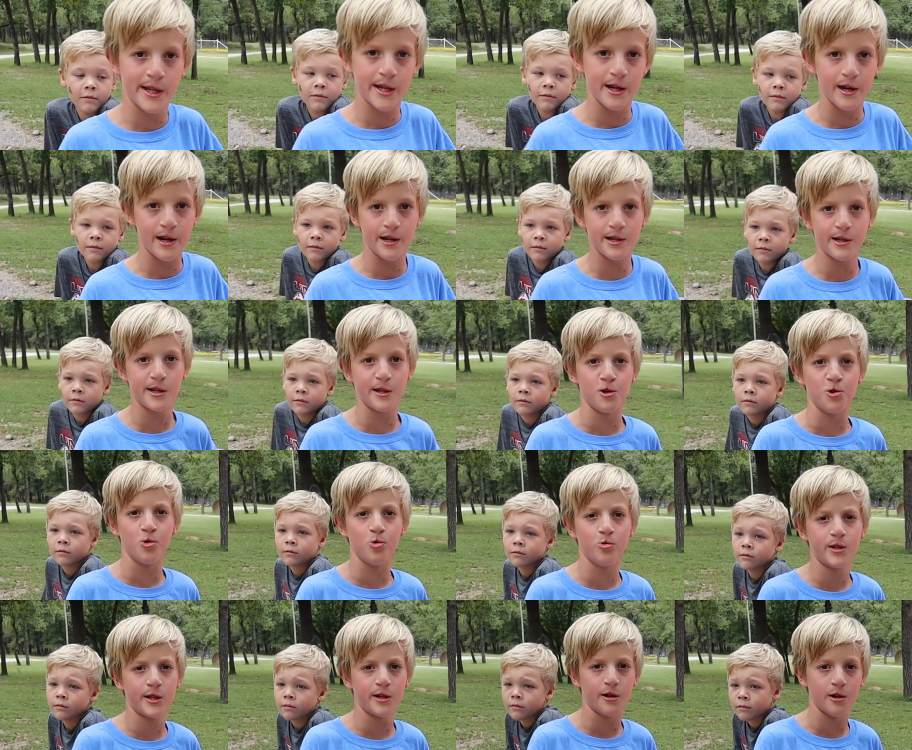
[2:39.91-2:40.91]
Speaker 1: City
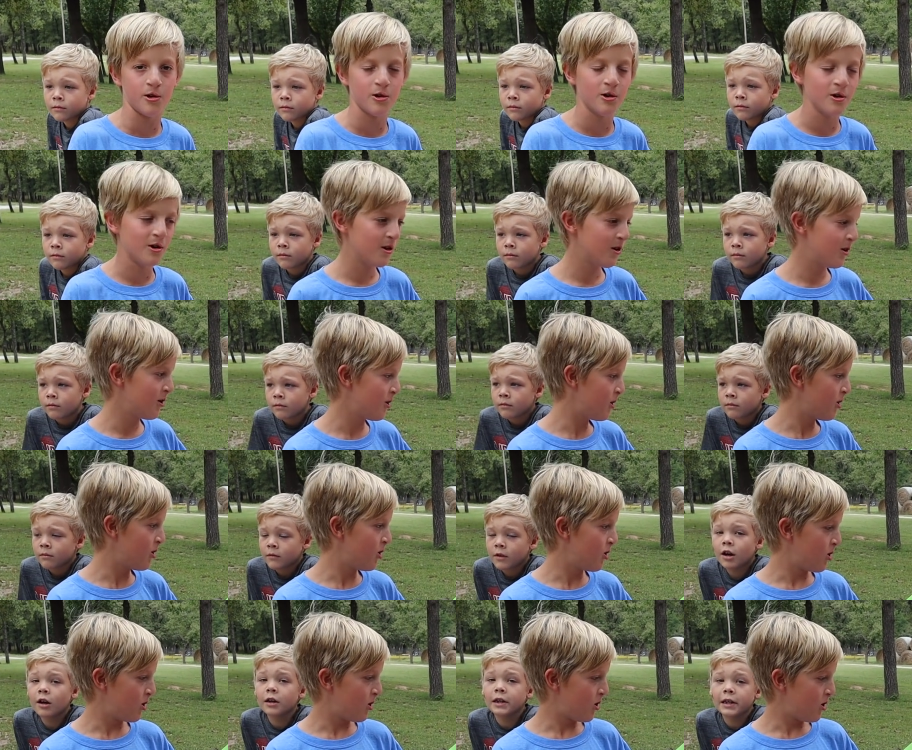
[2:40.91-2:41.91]
Zoo. So,
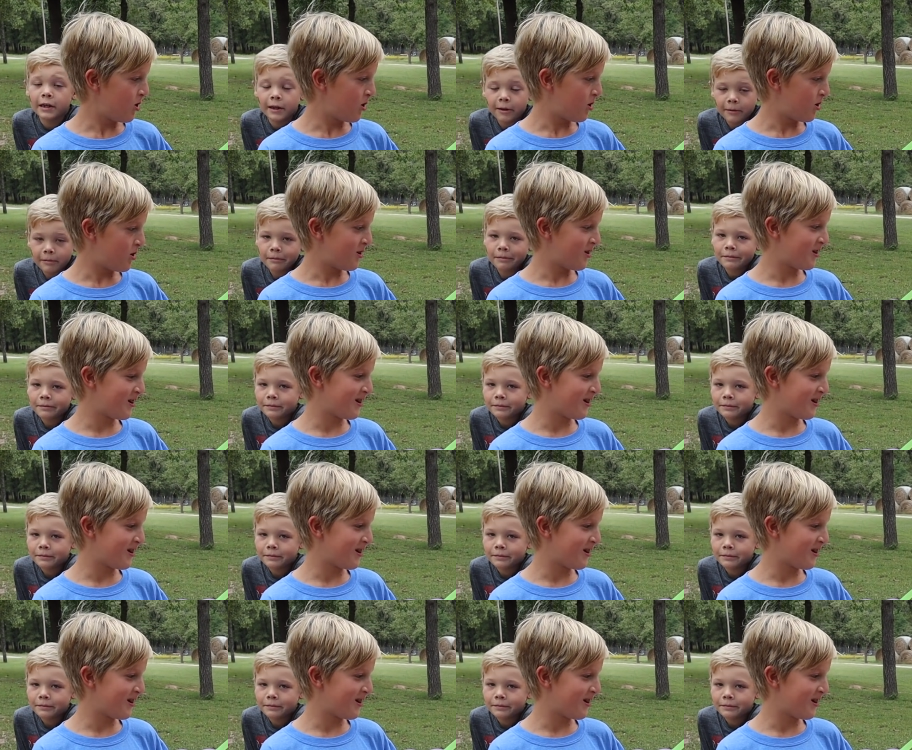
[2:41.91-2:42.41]
again.